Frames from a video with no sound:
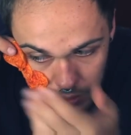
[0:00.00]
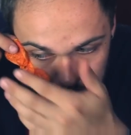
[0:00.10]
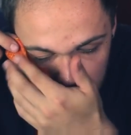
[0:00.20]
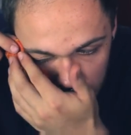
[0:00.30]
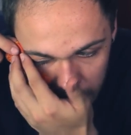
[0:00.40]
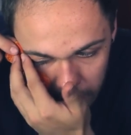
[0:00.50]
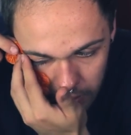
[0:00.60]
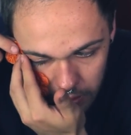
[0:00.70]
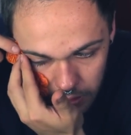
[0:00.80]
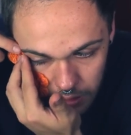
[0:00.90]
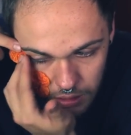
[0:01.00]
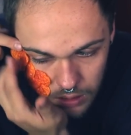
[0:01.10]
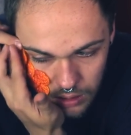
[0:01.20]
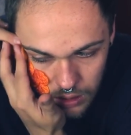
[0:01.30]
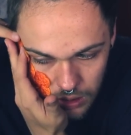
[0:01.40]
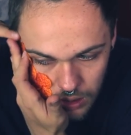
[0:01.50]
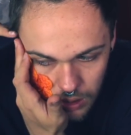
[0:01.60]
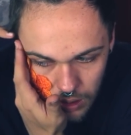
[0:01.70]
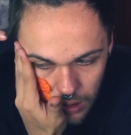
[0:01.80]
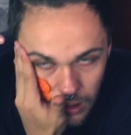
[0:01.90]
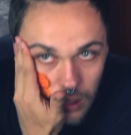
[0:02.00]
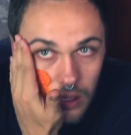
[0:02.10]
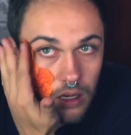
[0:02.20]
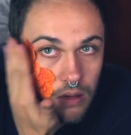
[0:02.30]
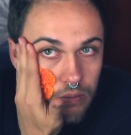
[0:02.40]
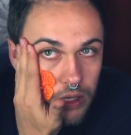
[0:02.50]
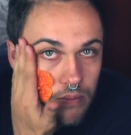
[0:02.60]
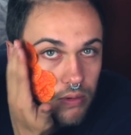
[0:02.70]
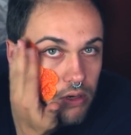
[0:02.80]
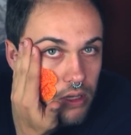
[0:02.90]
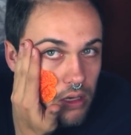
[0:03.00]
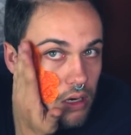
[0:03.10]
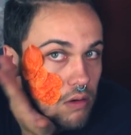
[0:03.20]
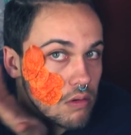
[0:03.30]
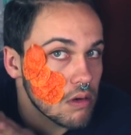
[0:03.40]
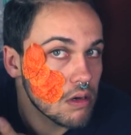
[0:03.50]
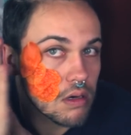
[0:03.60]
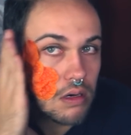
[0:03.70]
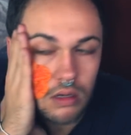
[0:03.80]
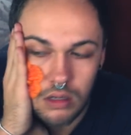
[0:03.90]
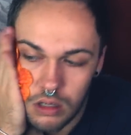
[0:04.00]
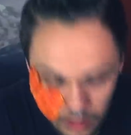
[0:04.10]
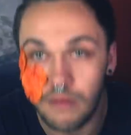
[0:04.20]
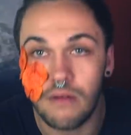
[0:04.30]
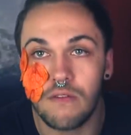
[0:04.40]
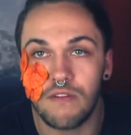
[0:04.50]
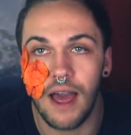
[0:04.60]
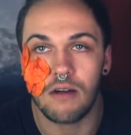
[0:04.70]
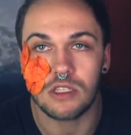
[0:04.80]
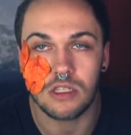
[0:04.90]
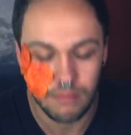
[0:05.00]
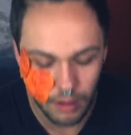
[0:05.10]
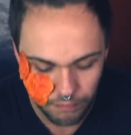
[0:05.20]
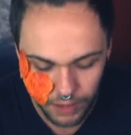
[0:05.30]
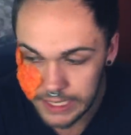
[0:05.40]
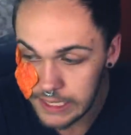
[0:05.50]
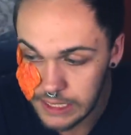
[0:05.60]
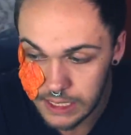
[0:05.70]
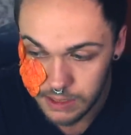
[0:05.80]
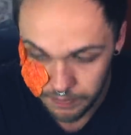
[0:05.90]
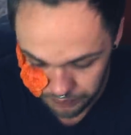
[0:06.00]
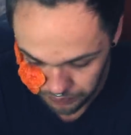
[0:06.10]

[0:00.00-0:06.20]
this one's a big boy. He a big boy though. Sticking flowers to my face.